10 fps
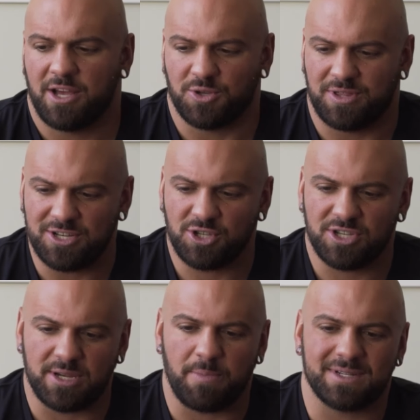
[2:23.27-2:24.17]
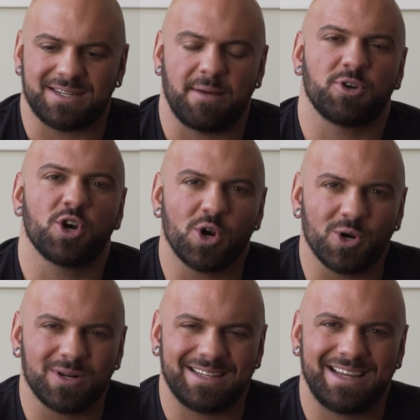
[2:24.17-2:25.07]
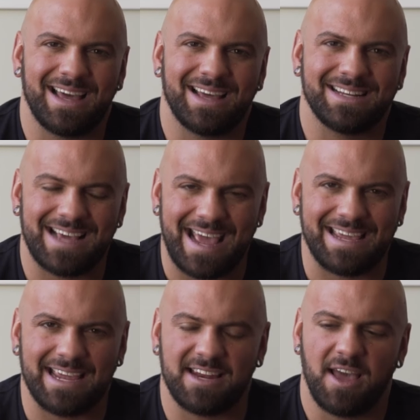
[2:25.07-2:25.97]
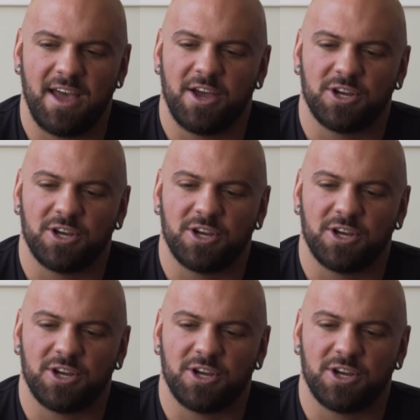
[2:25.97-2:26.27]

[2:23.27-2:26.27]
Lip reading: So these are the supplements that I'm currently taking.